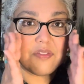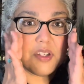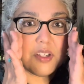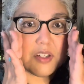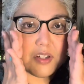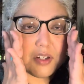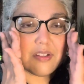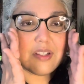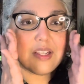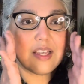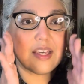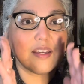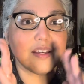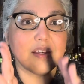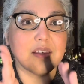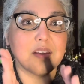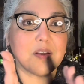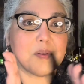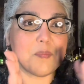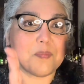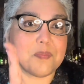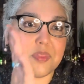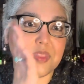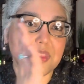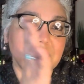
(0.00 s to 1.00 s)
You know, like
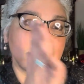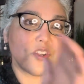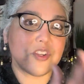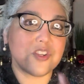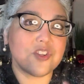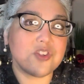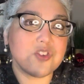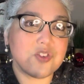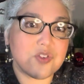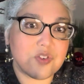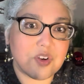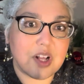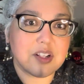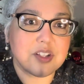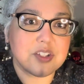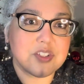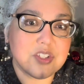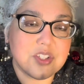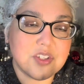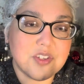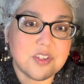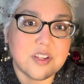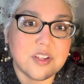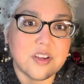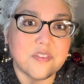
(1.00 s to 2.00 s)
the
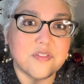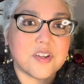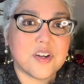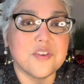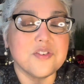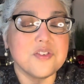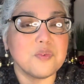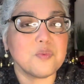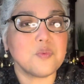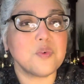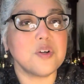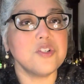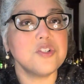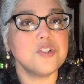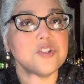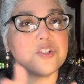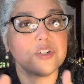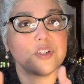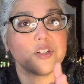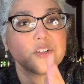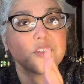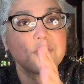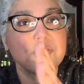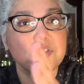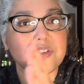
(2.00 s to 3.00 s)
astrology stuff goes in one
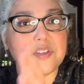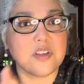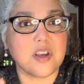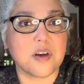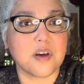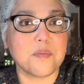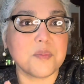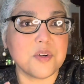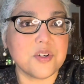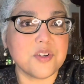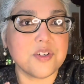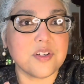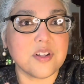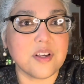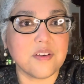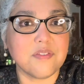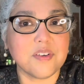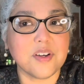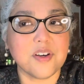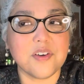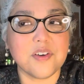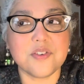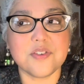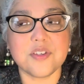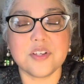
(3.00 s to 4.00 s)
journal. Summer stuff
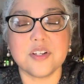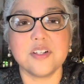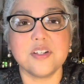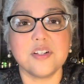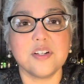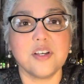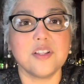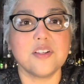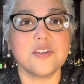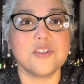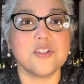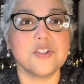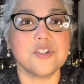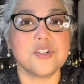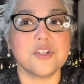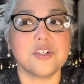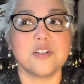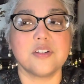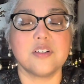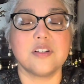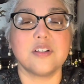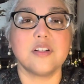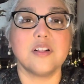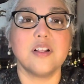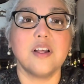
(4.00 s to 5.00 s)
goes in another
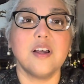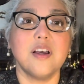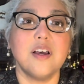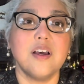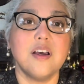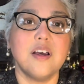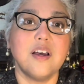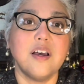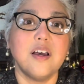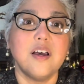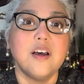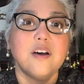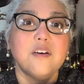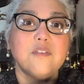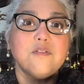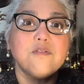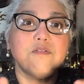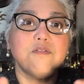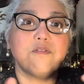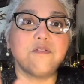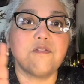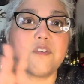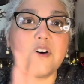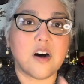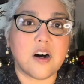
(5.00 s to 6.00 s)
journal.
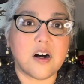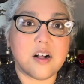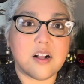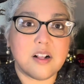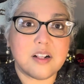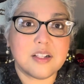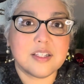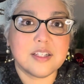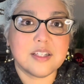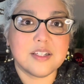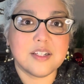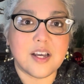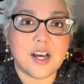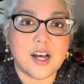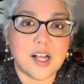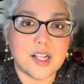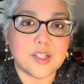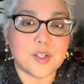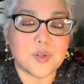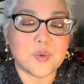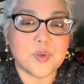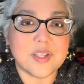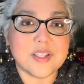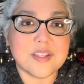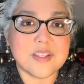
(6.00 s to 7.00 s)
Fall and
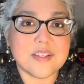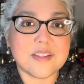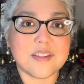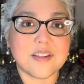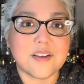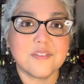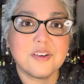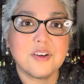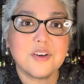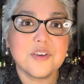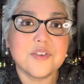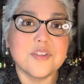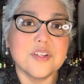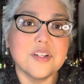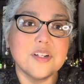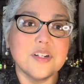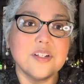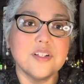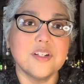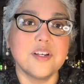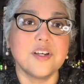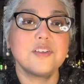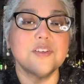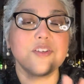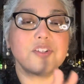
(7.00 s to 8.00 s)
Halloween stuff goes in
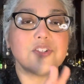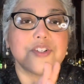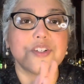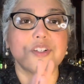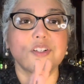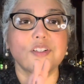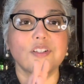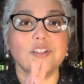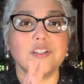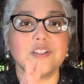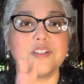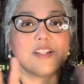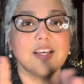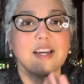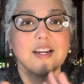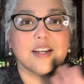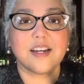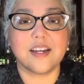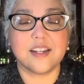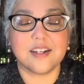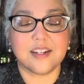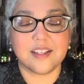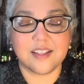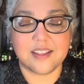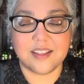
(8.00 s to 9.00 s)
another journal. That
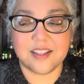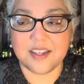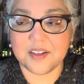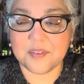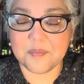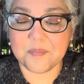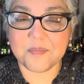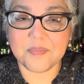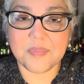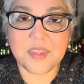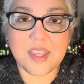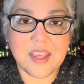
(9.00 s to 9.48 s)
kind of thing.